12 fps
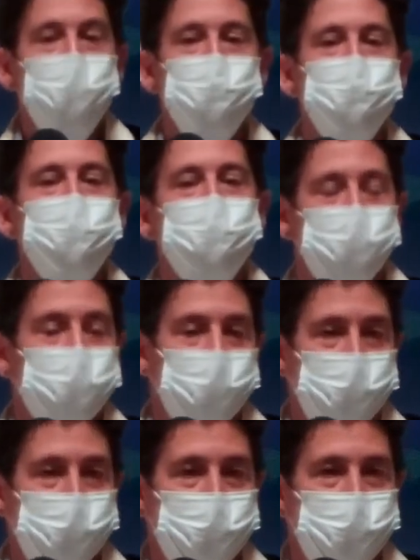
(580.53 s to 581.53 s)
you going to do
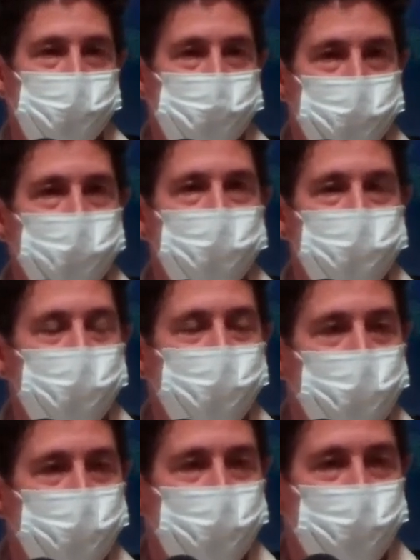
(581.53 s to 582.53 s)
differently in
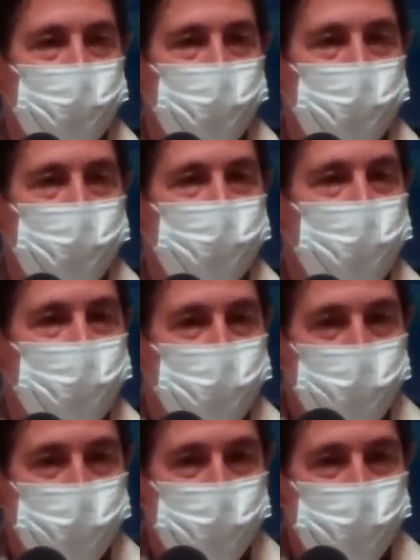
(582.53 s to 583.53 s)
5782 that's going
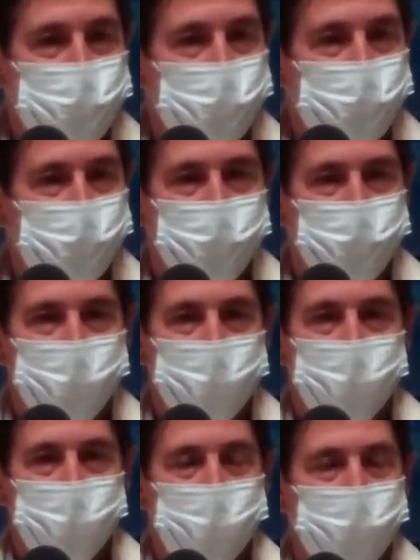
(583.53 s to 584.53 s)
to change yourself,
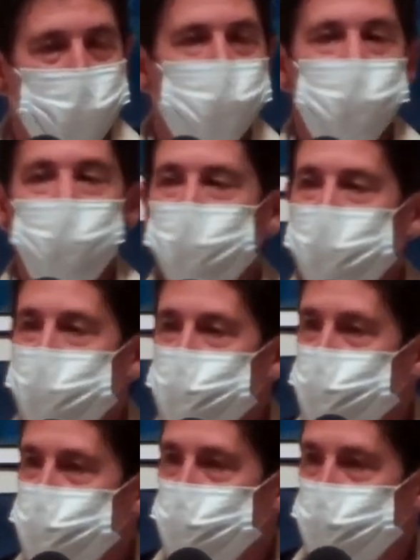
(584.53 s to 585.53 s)
going to make a
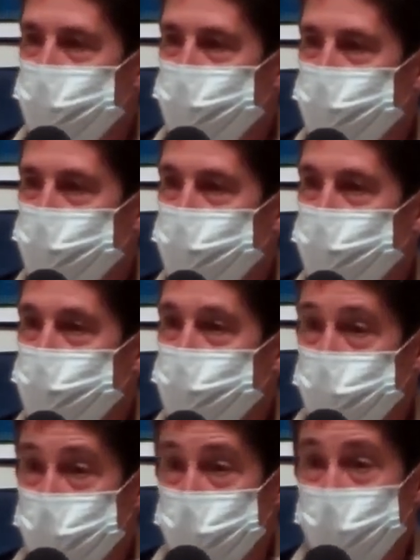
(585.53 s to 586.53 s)
relationship better
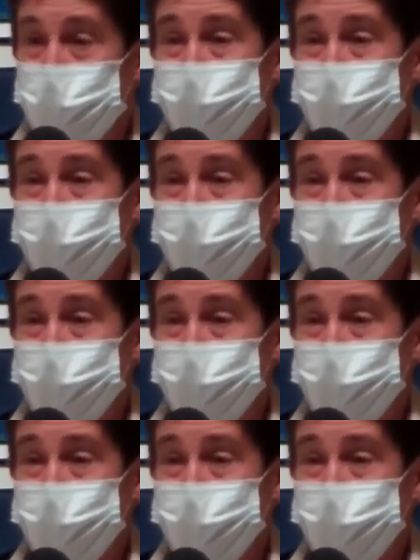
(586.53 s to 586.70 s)
that you're